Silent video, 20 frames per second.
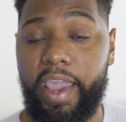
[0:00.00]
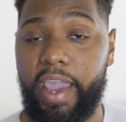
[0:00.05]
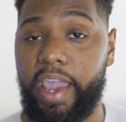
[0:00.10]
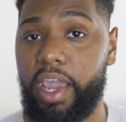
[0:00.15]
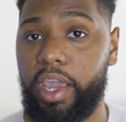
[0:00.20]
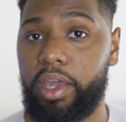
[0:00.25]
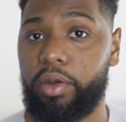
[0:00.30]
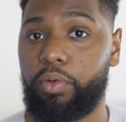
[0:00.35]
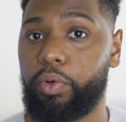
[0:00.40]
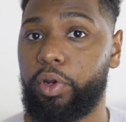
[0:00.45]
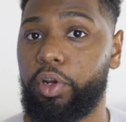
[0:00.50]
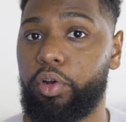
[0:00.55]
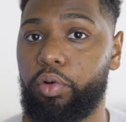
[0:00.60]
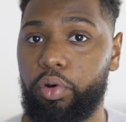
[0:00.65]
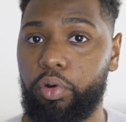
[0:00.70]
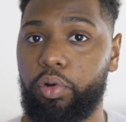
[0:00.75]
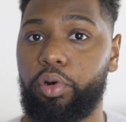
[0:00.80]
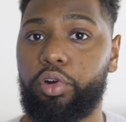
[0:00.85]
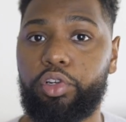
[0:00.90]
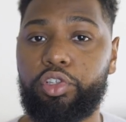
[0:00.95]
and
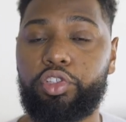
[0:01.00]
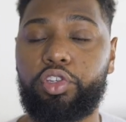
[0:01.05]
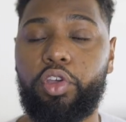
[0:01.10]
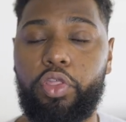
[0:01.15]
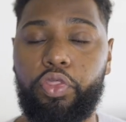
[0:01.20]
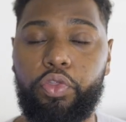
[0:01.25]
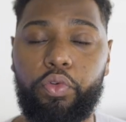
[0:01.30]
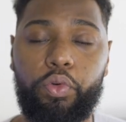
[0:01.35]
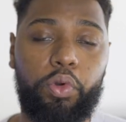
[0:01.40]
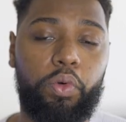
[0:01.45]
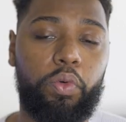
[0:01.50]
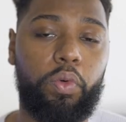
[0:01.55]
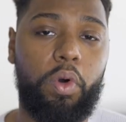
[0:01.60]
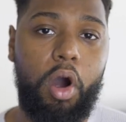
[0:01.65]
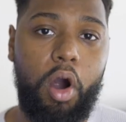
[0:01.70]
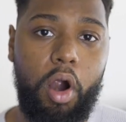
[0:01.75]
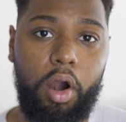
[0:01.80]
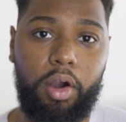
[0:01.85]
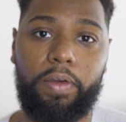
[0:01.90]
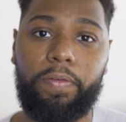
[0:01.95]
recruiters through
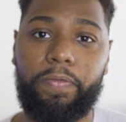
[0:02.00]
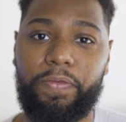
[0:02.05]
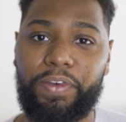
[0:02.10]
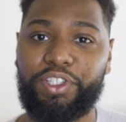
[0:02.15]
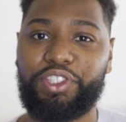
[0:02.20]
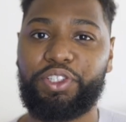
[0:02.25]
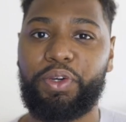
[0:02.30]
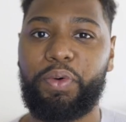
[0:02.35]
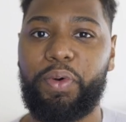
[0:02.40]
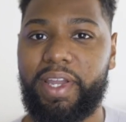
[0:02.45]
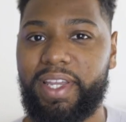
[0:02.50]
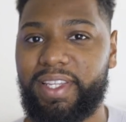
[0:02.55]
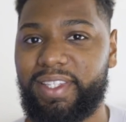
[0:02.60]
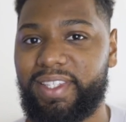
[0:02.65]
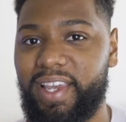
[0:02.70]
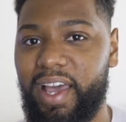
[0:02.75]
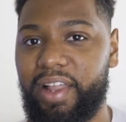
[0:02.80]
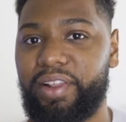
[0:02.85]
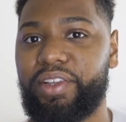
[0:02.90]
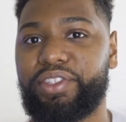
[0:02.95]
artificial
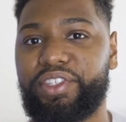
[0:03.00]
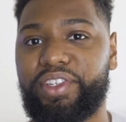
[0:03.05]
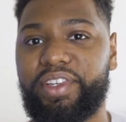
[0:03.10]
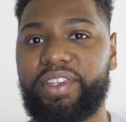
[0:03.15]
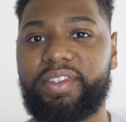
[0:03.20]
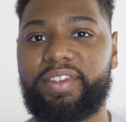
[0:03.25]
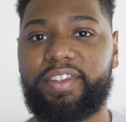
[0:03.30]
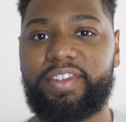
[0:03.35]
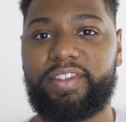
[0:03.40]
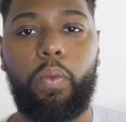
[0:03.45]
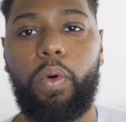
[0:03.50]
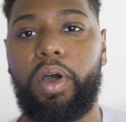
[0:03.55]
intelligence.